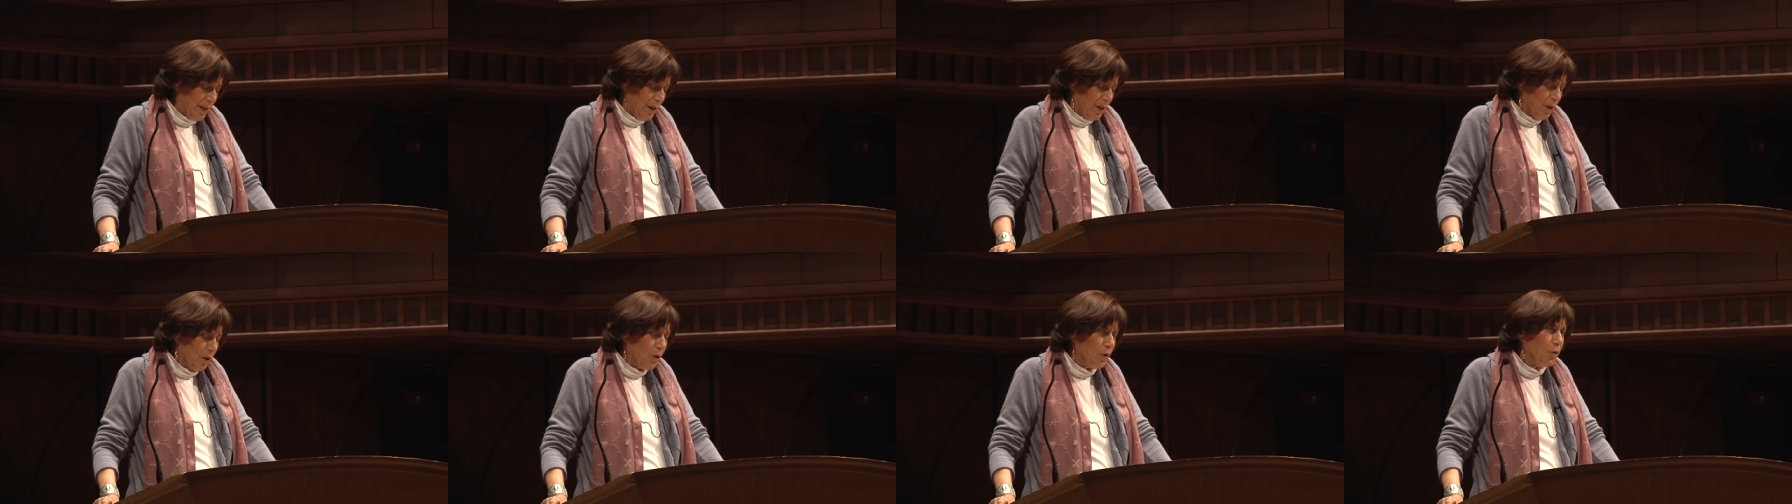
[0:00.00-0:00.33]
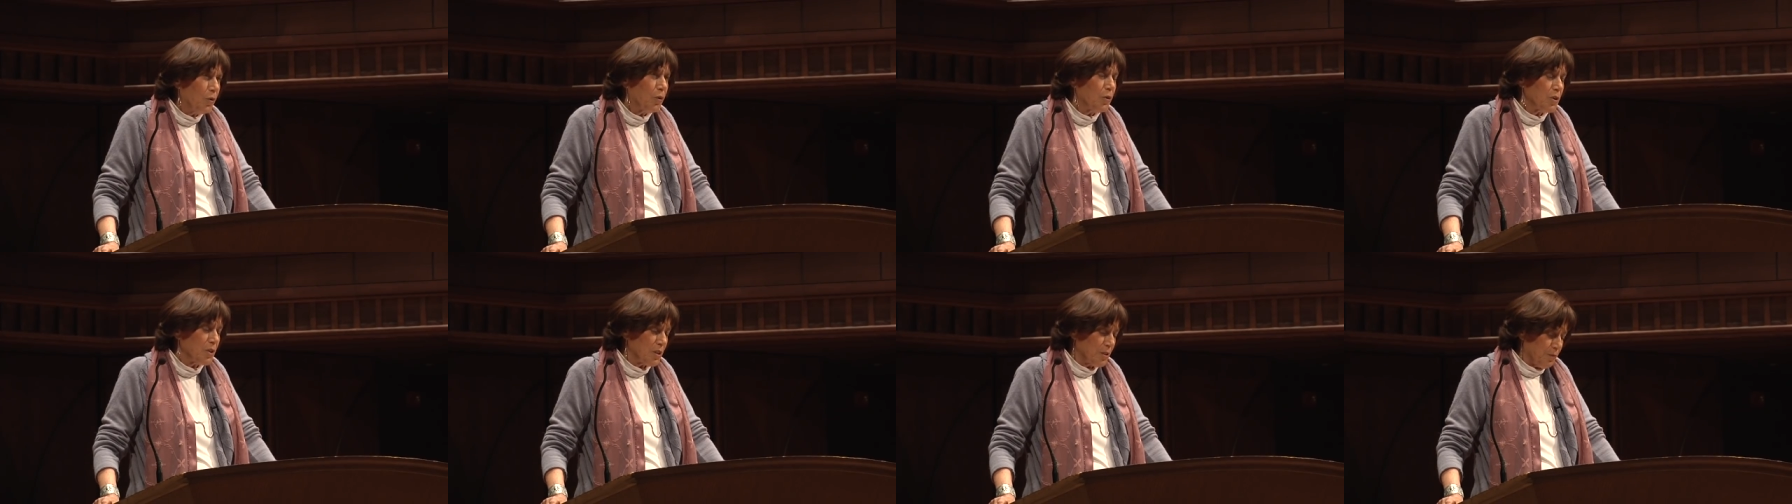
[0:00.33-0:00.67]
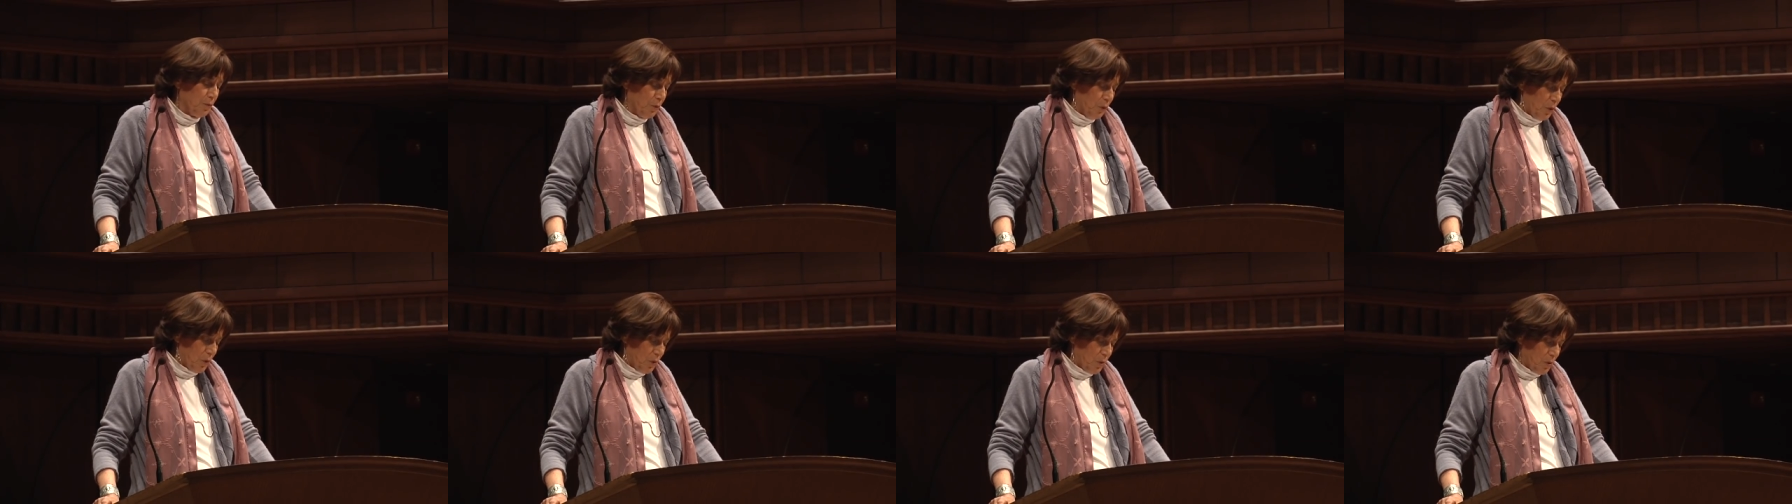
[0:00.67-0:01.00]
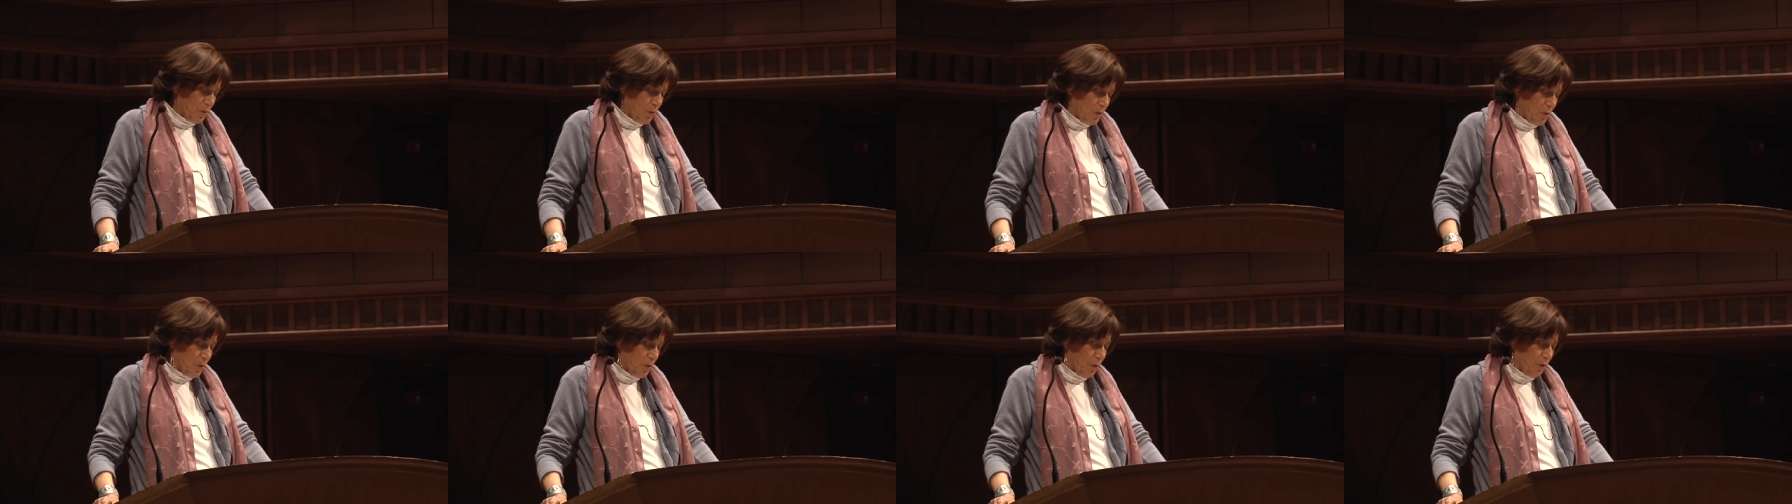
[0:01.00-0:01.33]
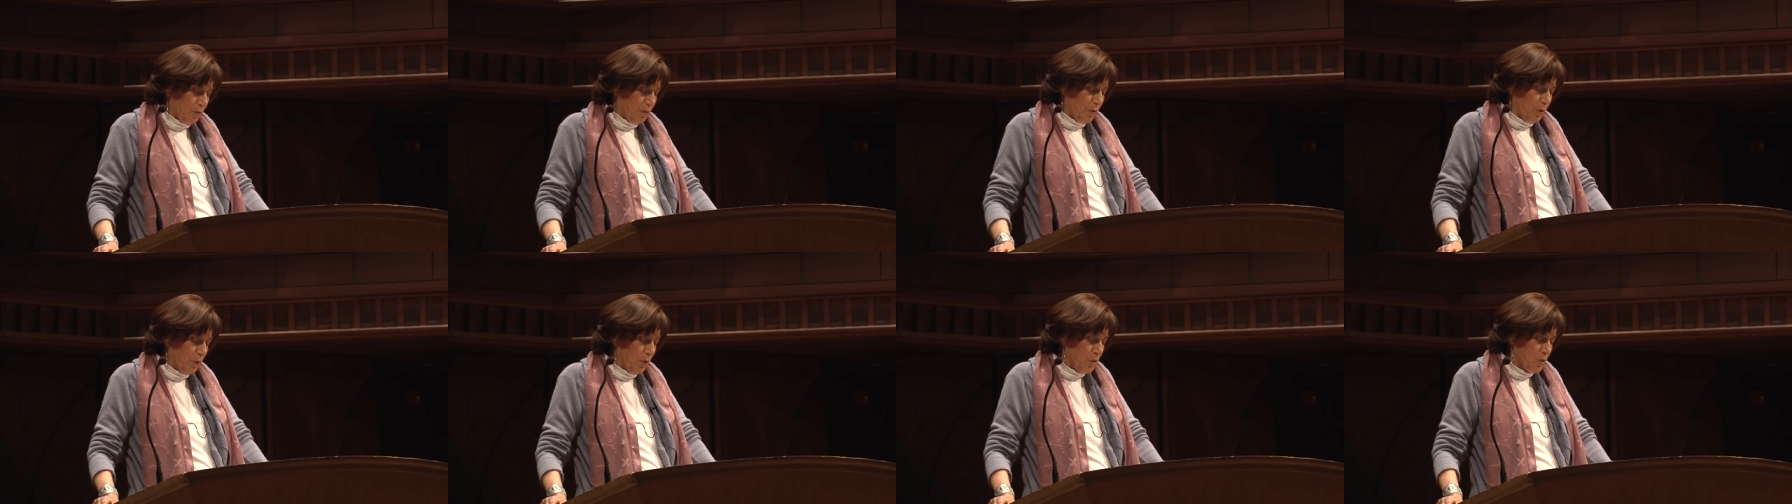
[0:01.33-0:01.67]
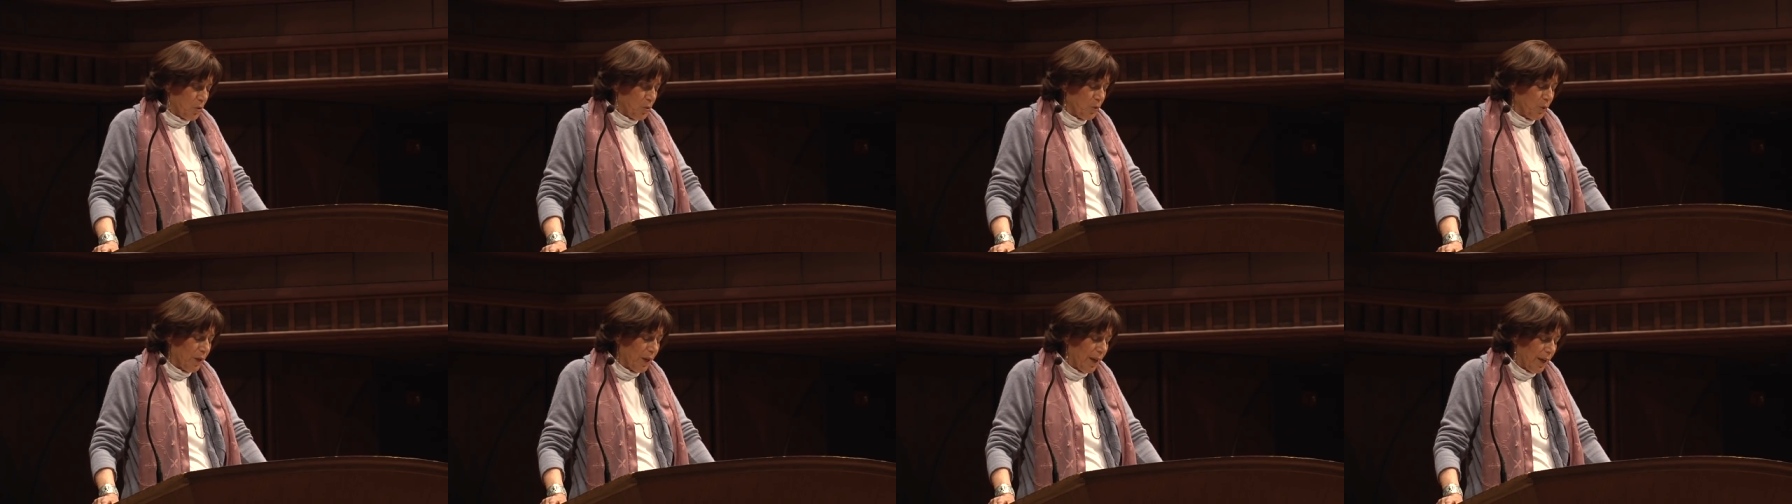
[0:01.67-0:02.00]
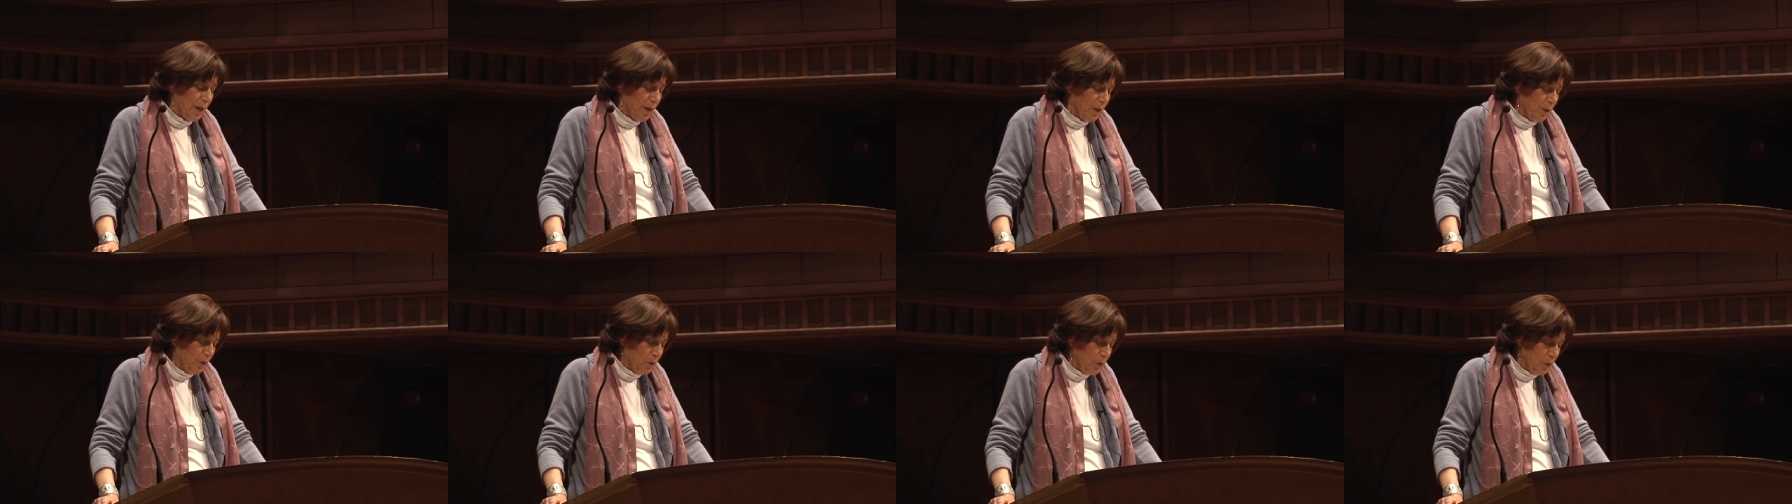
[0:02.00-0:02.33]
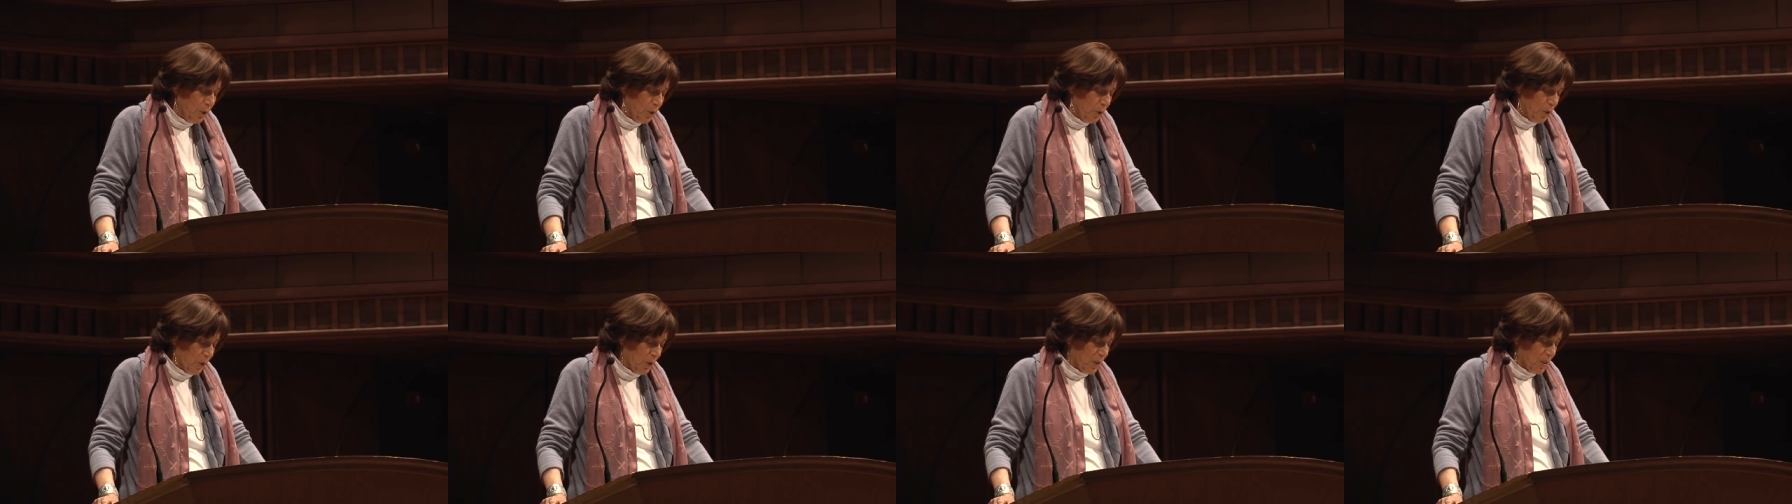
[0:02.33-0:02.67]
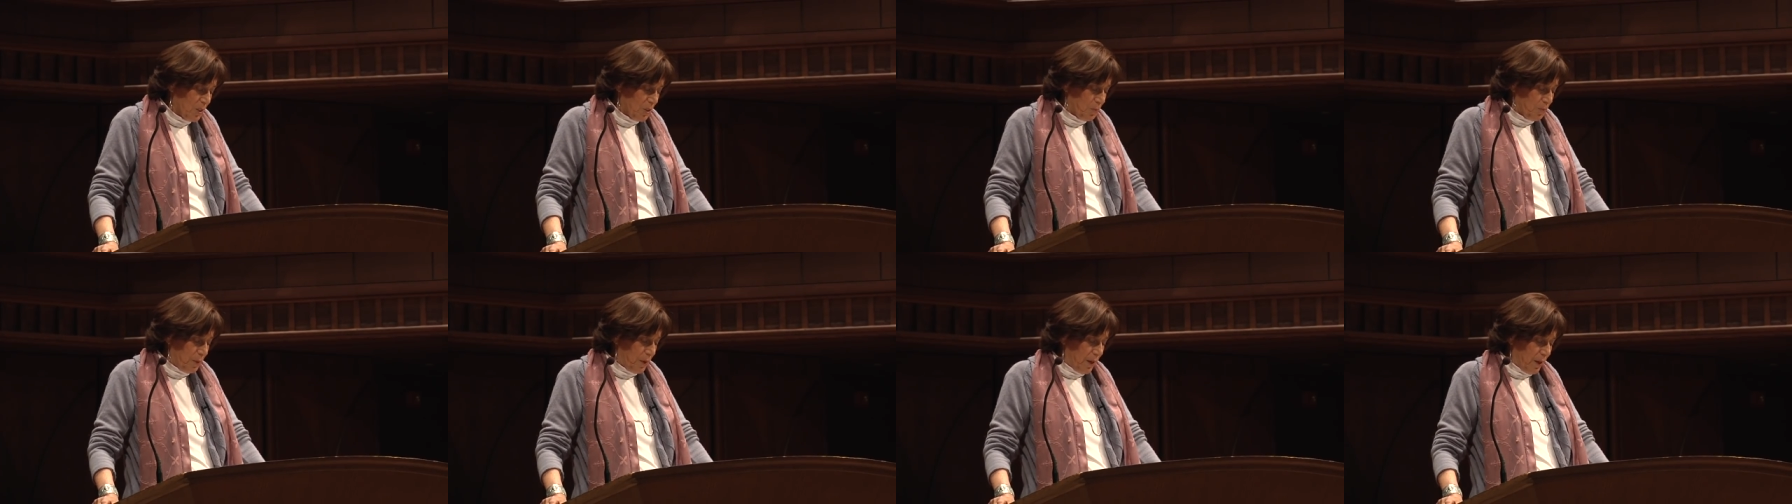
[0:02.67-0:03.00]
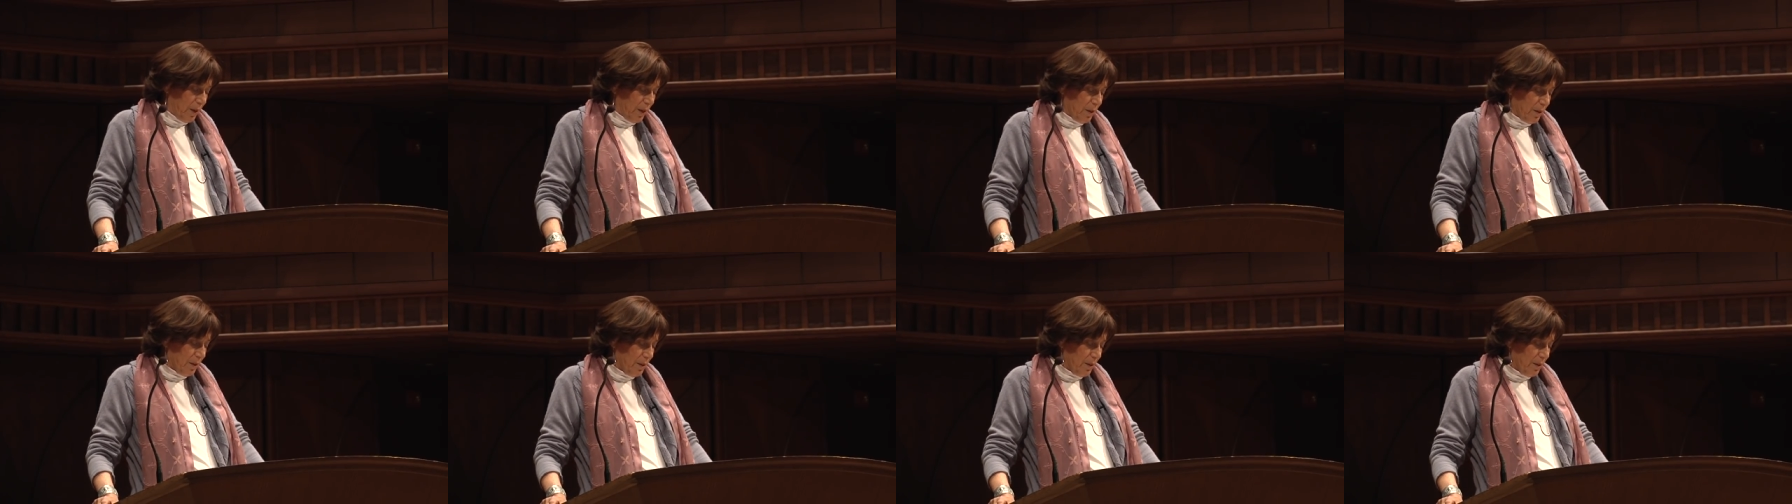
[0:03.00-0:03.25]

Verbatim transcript: hoarse voices of those who can no longer speak,